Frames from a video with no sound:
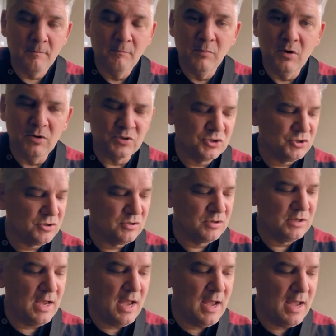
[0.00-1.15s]
blues,
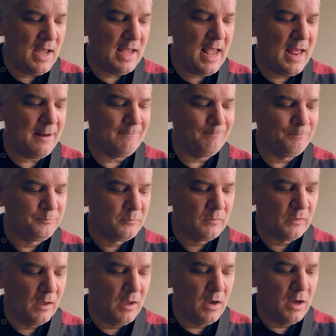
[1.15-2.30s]
yeah, again.
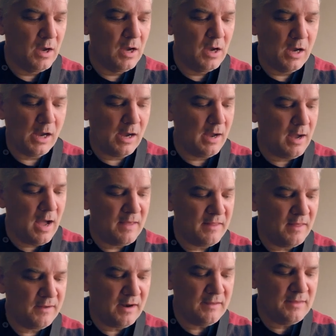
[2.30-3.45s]

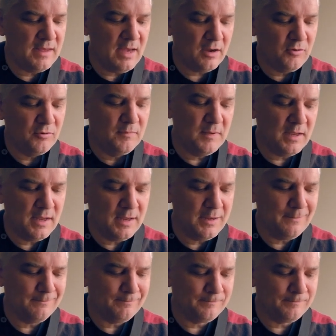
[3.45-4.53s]
Another idea could be,